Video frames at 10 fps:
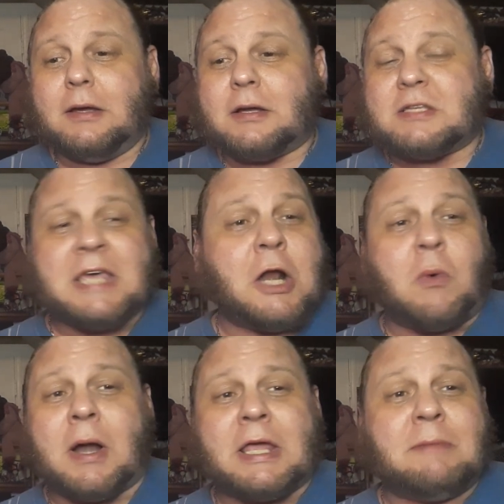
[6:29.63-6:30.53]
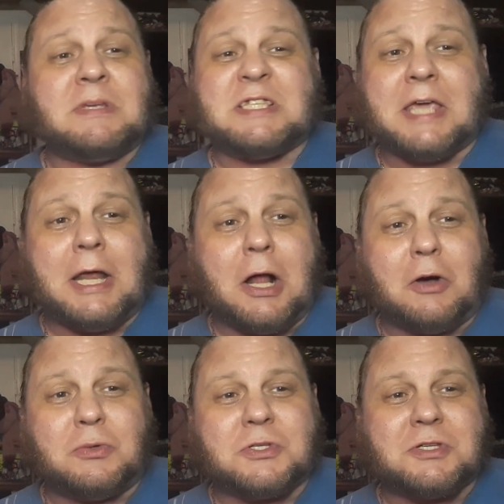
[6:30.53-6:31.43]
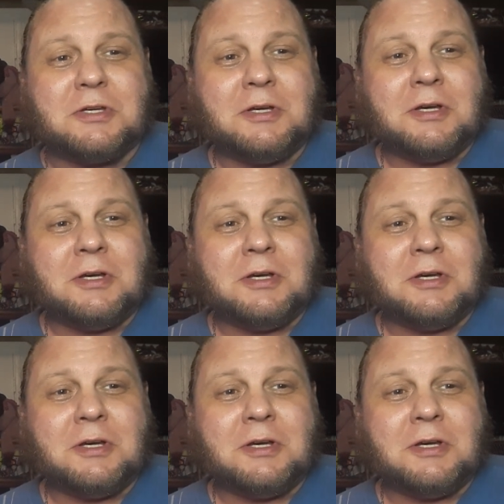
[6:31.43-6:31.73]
Because they don't want to get mosquitoes.